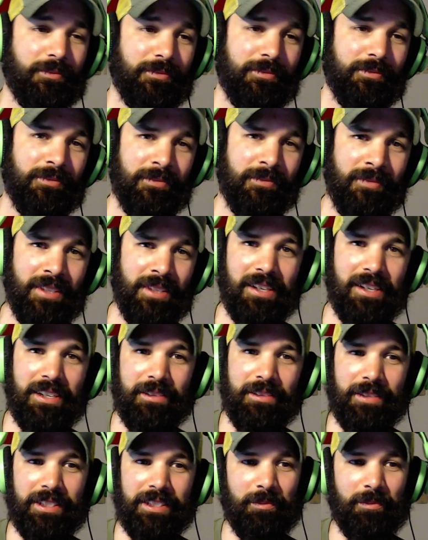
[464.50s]
Anyways,
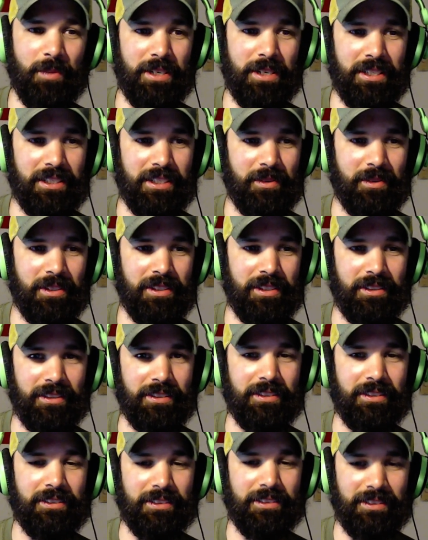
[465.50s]
but it's
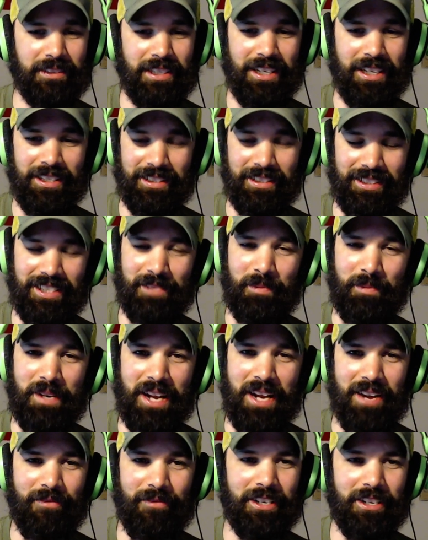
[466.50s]
it's been kind of
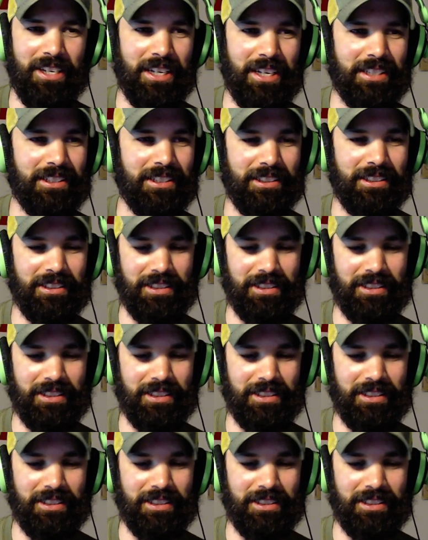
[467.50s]
funny actually.